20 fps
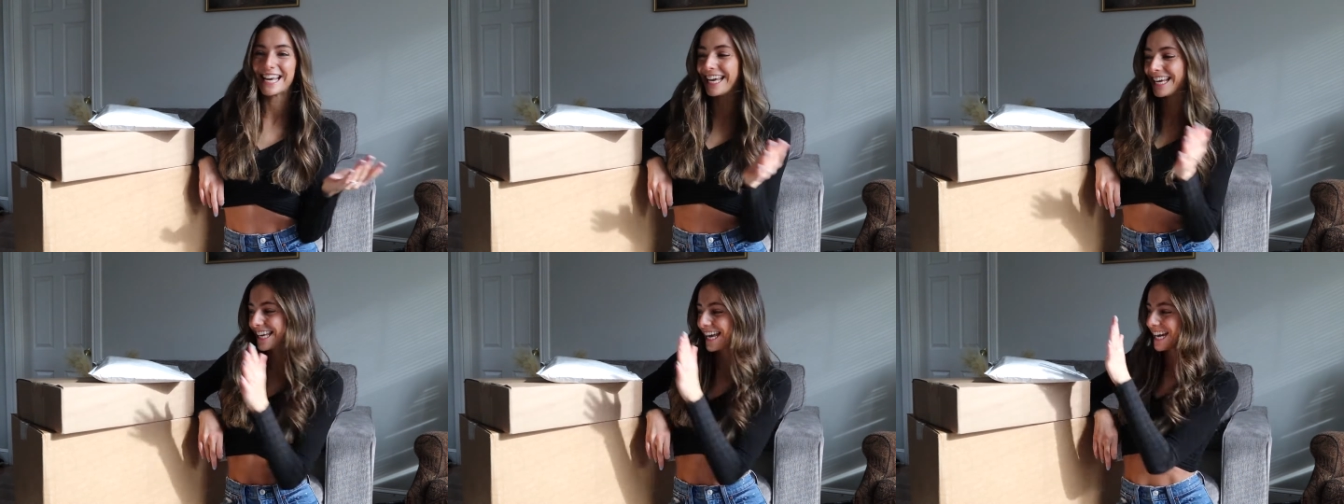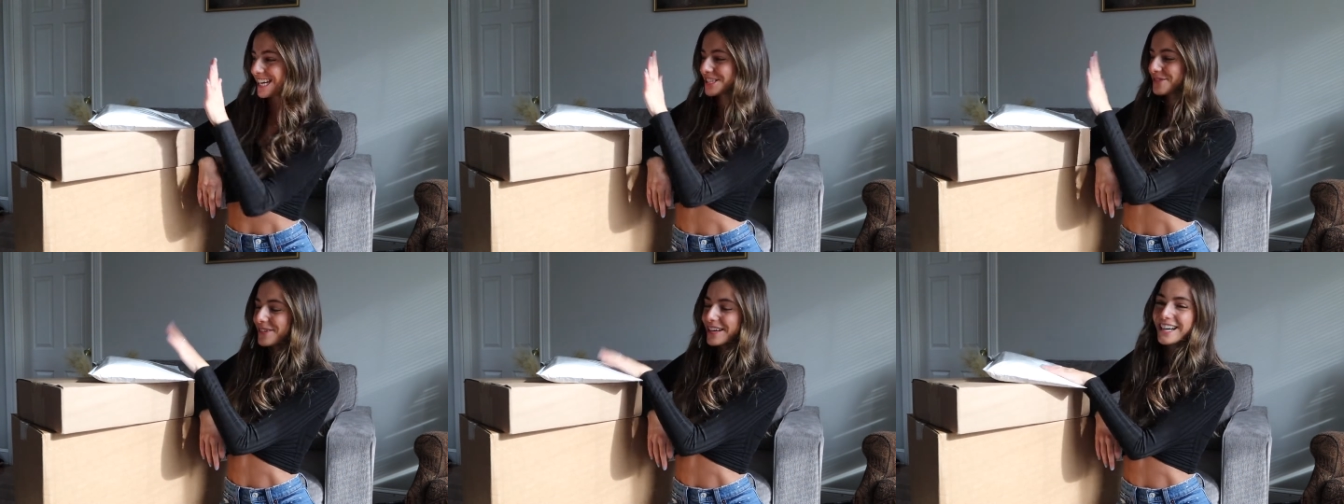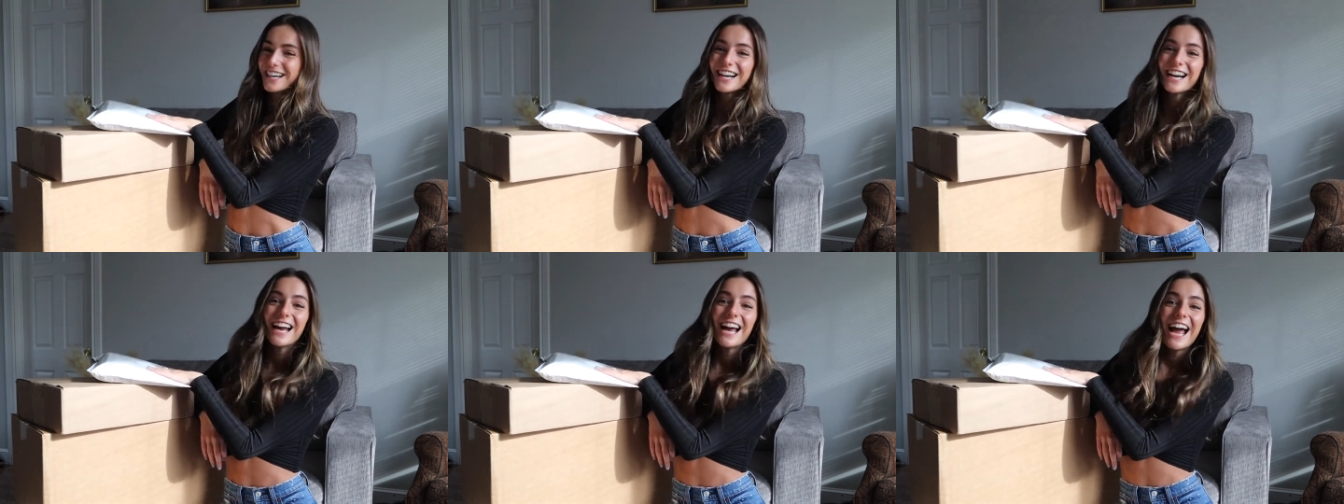State
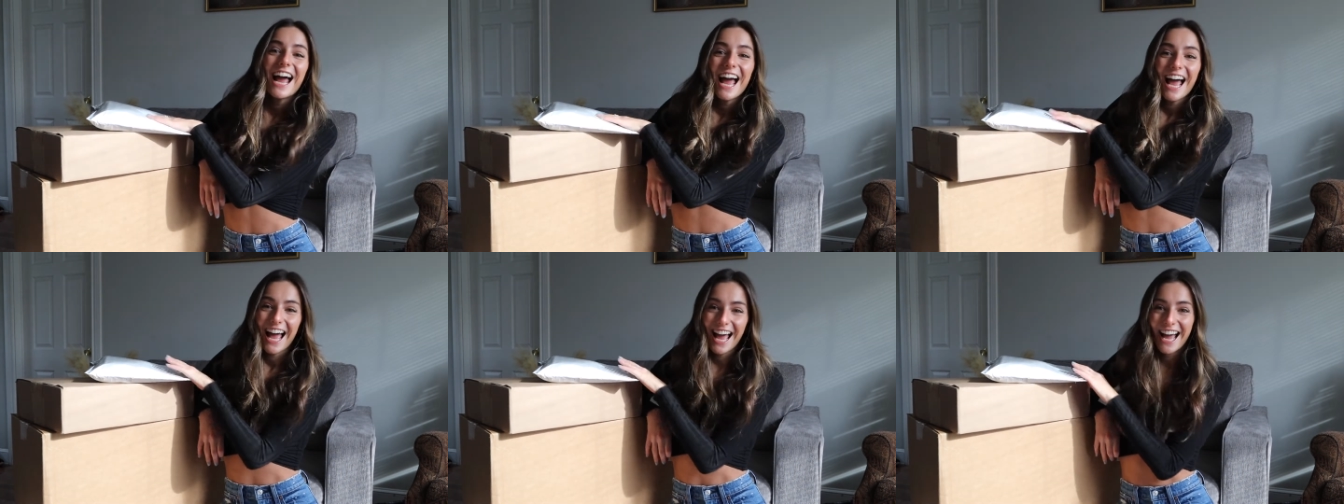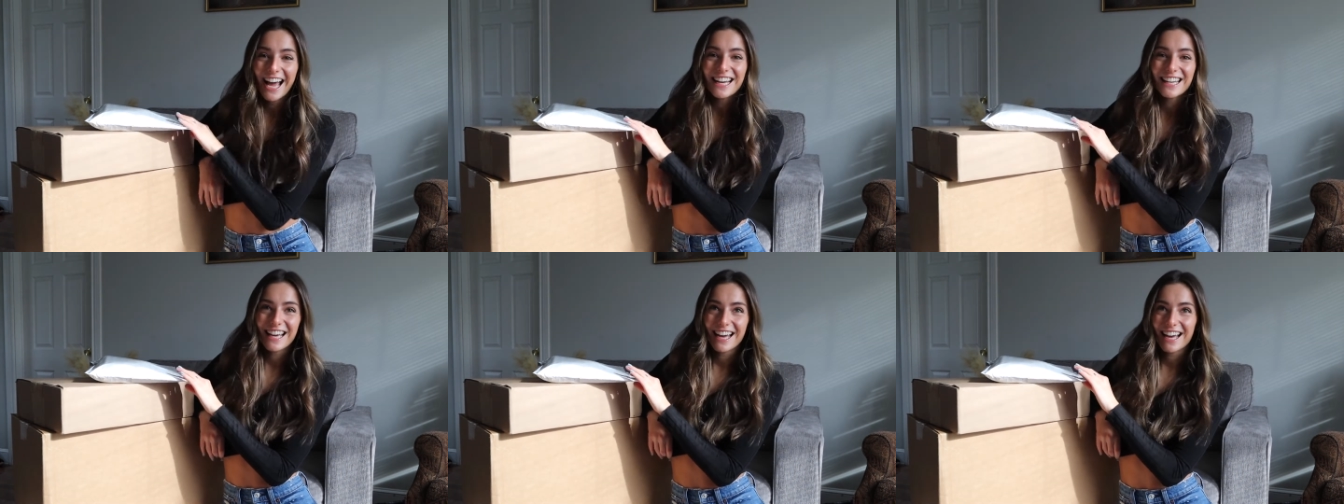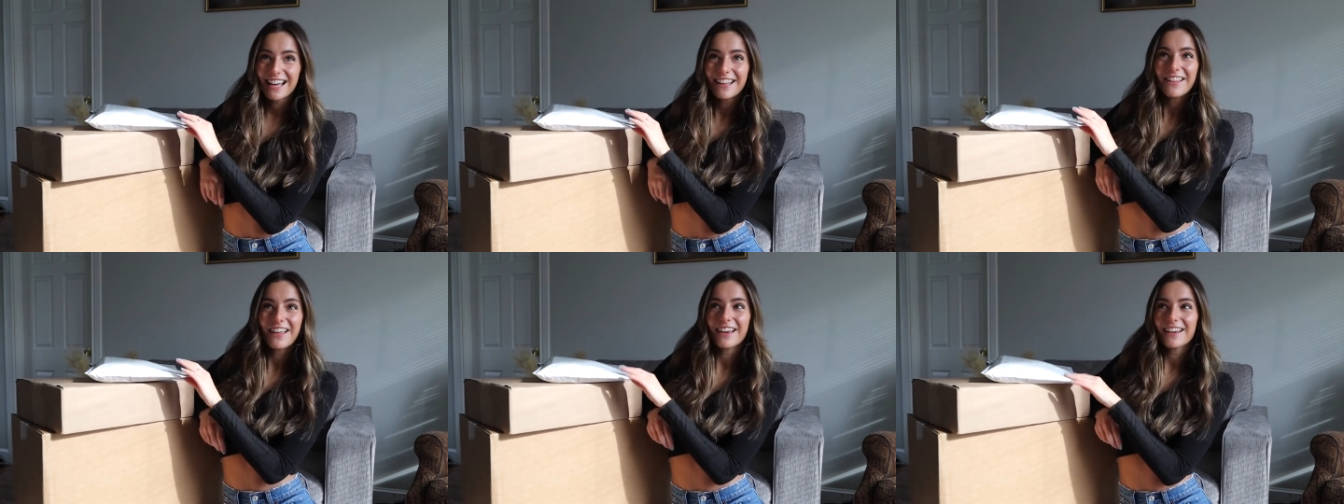Cashmere. And
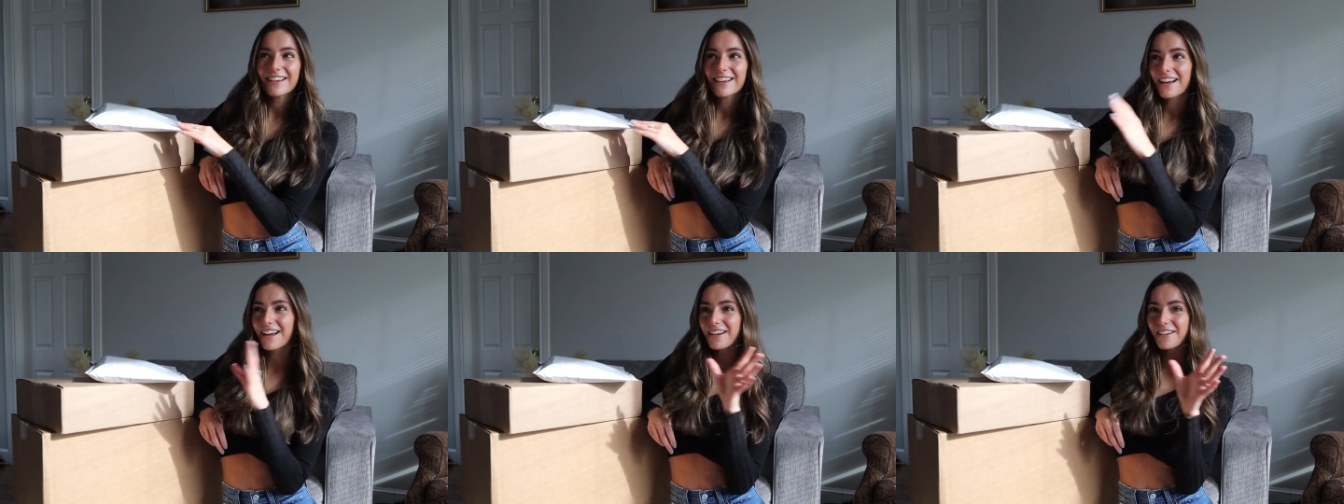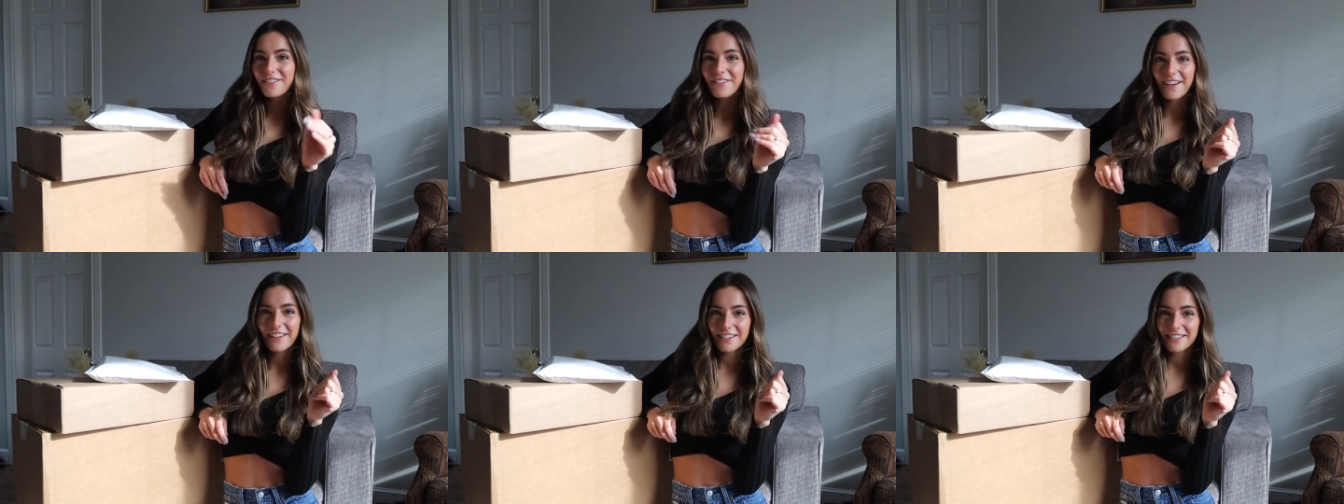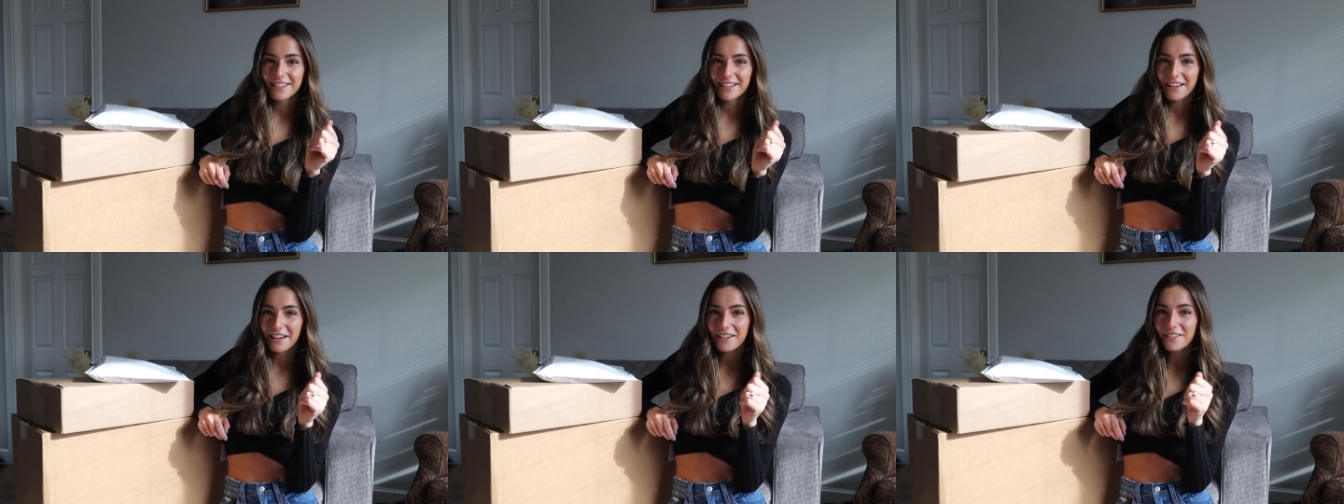I like kind of fell
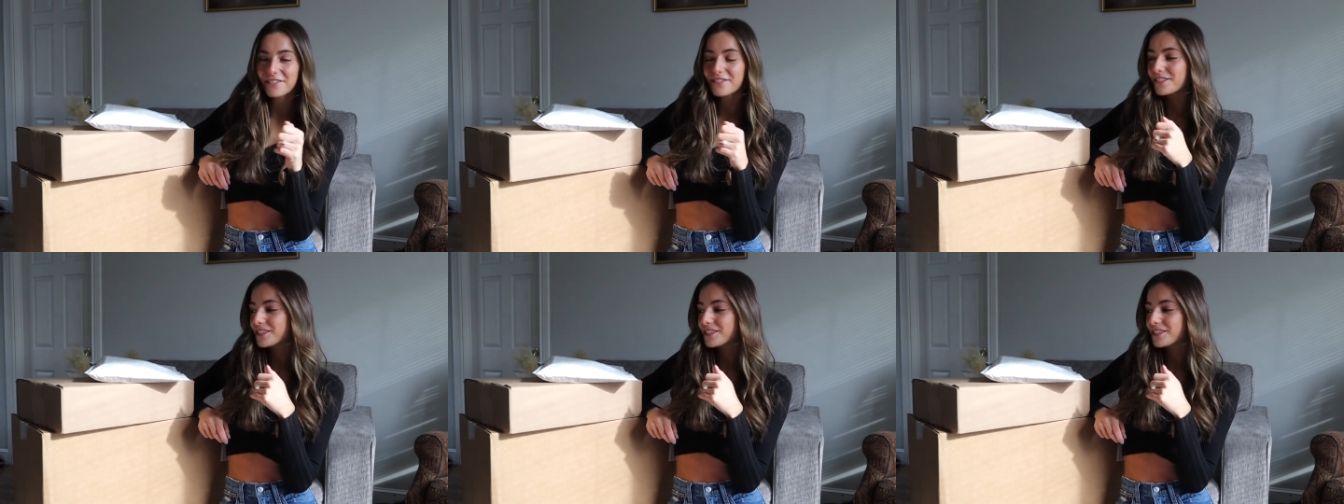in love,